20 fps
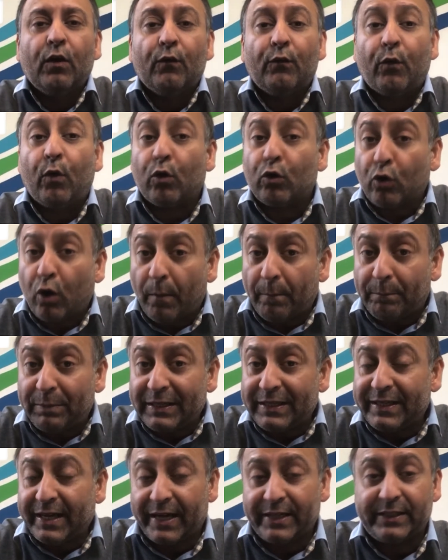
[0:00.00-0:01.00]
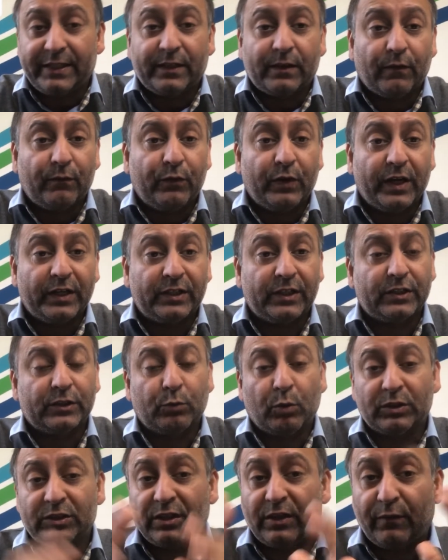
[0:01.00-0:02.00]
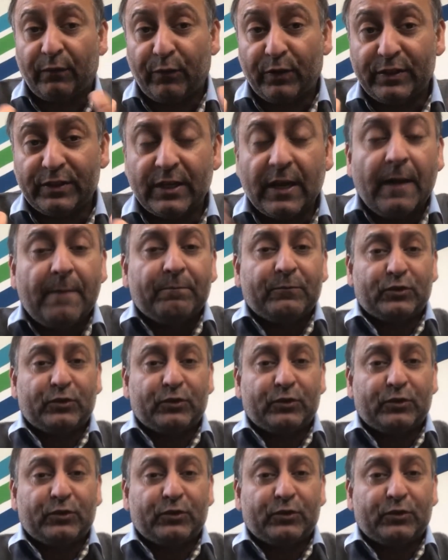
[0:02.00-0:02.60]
for complicated conversions. What's the difference?